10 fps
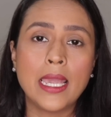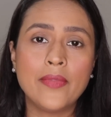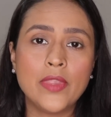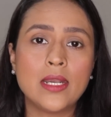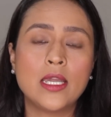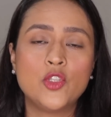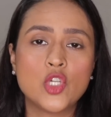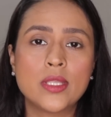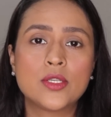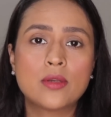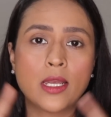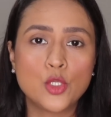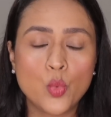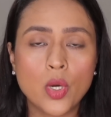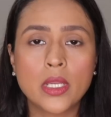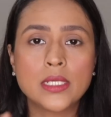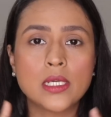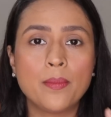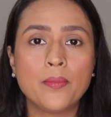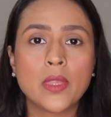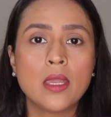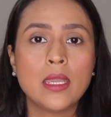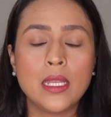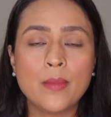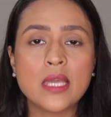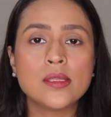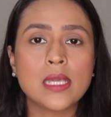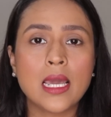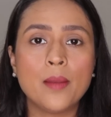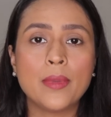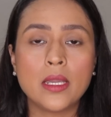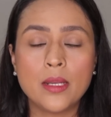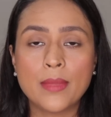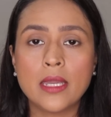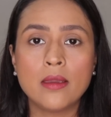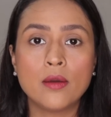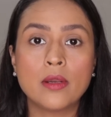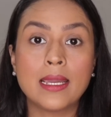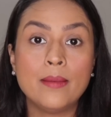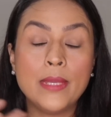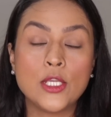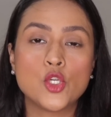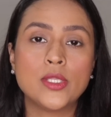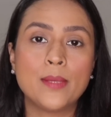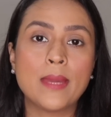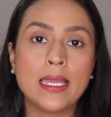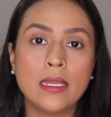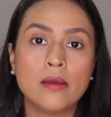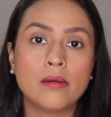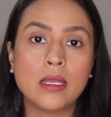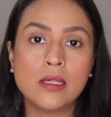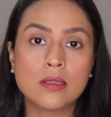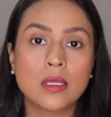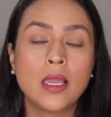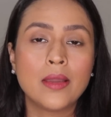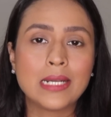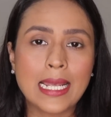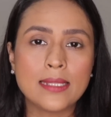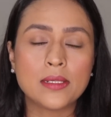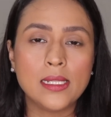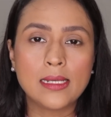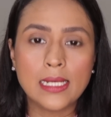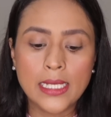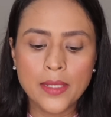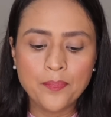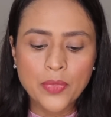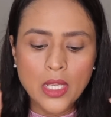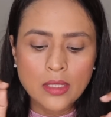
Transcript: and then I just try to work it up in my scalp, in my hair, and make sure that my hair is nicely clean.